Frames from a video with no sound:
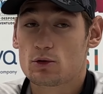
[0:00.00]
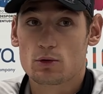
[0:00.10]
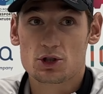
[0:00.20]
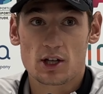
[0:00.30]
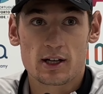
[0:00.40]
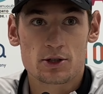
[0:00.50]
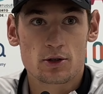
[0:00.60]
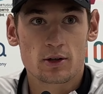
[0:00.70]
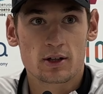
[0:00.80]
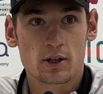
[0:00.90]
to a
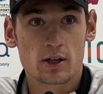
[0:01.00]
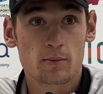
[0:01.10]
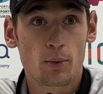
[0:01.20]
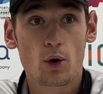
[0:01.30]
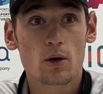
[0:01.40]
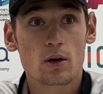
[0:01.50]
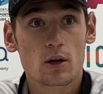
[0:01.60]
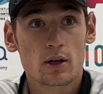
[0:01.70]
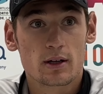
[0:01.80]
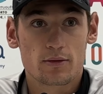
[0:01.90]
challenger in Pau
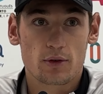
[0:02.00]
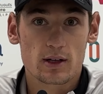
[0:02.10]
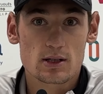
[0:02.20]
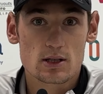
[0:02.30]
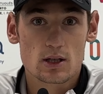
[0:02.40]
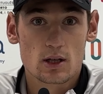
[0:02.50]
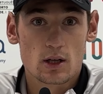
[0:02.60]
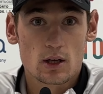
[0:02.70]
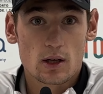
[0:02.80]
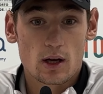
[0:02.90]
in France,
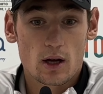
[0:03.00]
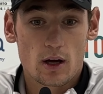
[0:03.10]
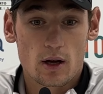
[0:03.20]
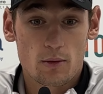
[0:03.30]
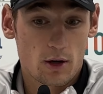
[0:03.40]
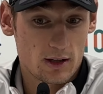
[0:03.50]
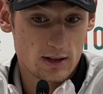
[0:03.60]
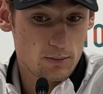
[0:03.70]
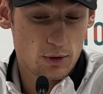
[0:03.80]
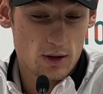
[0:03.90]
where I
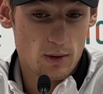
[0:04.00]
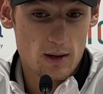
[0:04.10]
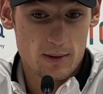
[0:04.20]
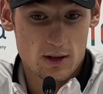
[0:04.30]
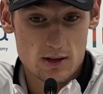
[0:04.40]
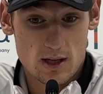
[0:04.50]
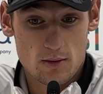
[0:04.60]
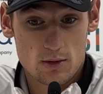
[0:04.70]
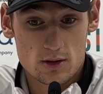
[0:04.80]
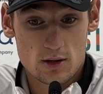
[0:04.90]
did pretty well because I
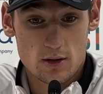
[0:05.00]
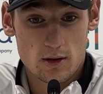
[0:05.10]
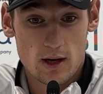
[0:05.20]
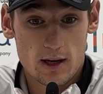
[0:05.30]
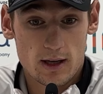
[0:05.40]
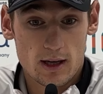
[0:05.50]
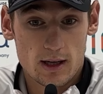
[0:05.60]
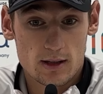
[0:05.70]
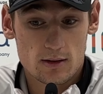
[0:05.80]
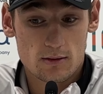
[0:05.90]

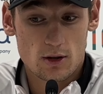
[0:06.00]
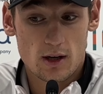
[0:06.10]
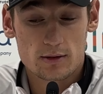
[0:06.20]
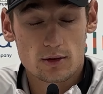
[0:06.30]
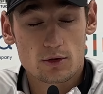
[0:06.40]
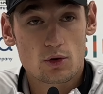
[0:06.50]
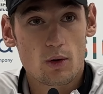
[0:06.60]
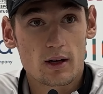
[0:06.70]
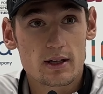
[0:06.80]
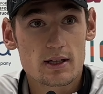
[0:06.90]
got out of the
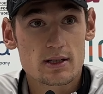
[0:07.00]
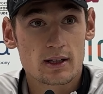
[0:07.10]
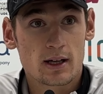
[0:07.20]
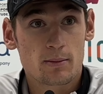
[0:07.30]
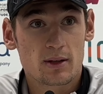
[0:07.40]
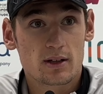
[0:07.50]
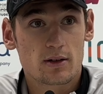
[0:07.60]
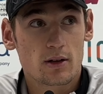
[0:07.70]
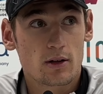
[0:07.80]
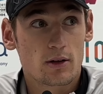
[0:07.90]
qualies and I beat
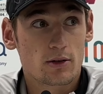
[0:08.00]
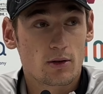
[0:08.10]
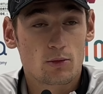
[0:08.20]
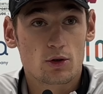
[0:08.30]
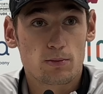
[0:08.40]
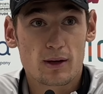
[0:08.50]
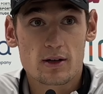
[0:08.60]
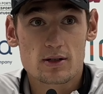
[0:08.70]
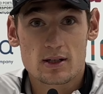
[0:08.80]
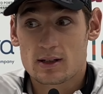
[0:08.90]
some good
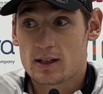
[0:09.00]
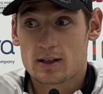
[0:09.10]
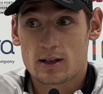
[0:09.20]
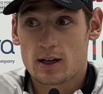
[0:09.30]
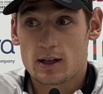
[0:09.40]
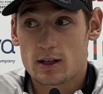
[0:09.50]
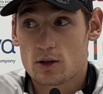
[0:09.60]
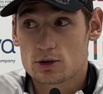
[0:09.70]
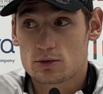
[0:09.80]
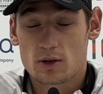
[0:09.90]
players, and then I
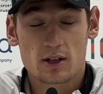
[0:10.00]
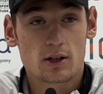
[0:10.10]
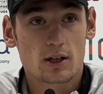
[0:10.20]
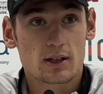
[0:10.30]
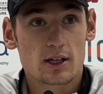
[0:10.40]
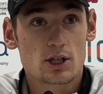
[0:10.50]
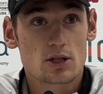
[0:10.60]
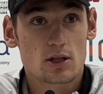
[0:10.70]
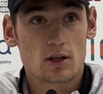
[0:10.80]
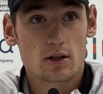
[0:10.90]
lost to
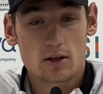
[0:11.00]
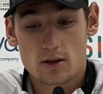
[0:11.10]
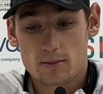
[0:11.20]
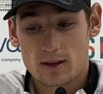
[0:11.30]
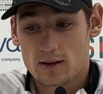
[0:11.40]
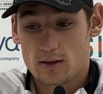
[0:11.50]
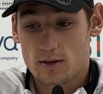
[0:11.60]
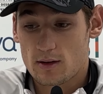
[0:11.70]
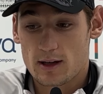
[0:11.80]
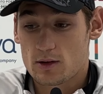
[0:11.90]
Rinderknecht, but
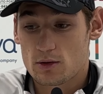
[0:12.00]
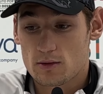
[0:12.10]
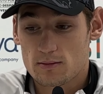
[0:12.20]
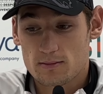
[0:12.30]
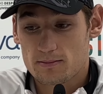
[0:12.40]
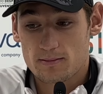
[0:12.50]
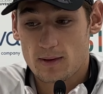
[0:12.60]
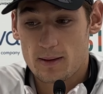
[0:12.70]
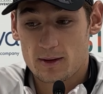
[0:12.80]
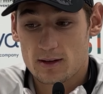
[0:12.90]
I couldn't.
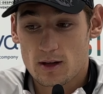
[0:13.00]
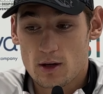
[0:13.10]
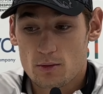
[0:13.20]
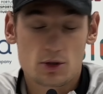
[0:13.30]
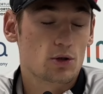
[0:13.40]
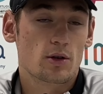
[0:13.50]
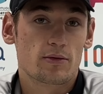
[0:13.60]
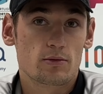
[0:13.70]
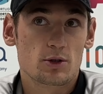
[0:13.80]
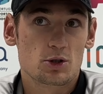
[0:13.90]
I mean, we should have.